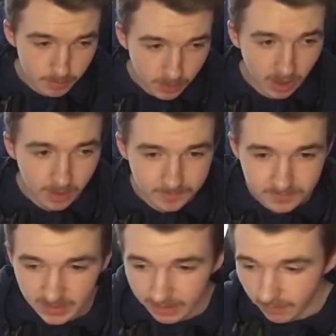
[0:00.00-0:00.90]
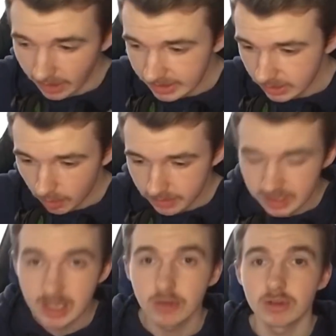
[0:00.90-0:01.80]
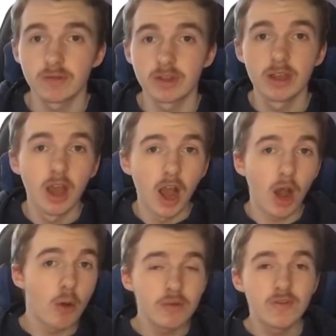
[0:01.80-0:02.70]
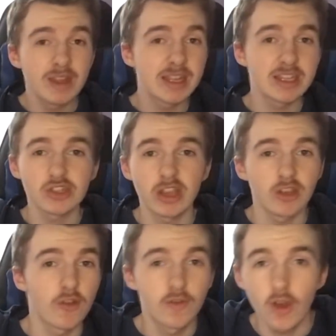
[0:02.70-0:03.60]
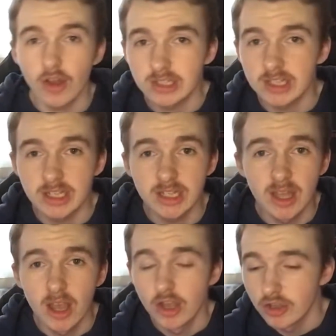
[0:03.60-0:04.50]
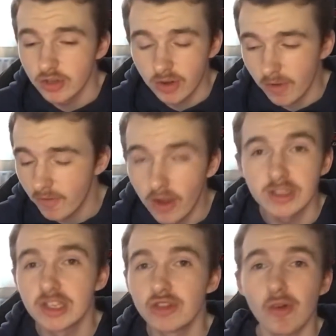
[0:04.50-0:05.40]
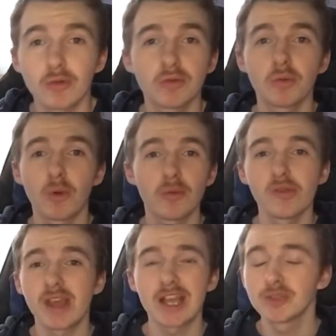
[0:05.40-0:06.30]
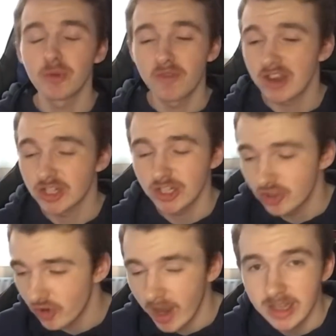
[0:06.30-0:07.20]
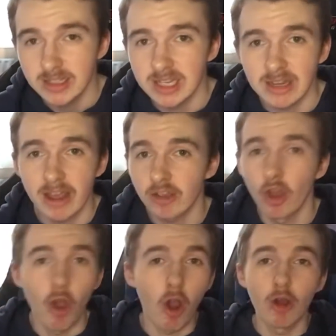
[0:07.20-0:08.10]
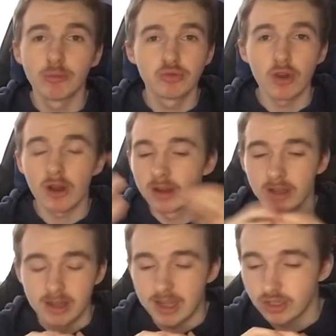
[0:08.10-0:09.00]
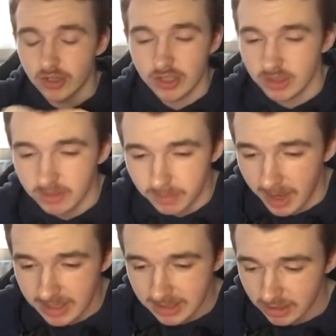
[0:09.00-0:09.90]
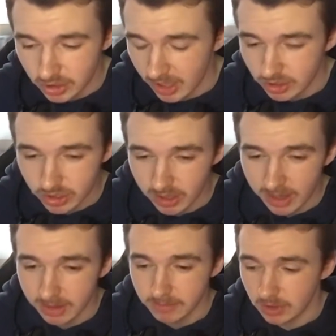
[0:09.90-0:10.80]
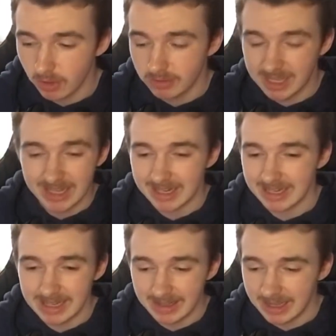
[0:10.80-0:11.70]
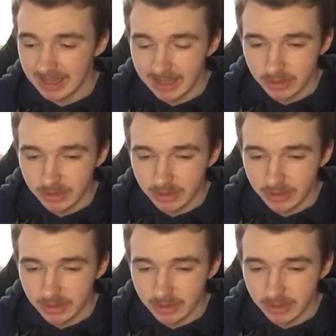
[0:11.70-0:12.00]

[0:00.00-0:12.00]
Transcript: But if I didn't know it's a kid or anything, I would think it's like a thirty, you know, thirty-year-old woman that is professionally trained in like opera and just bass and just like you know technically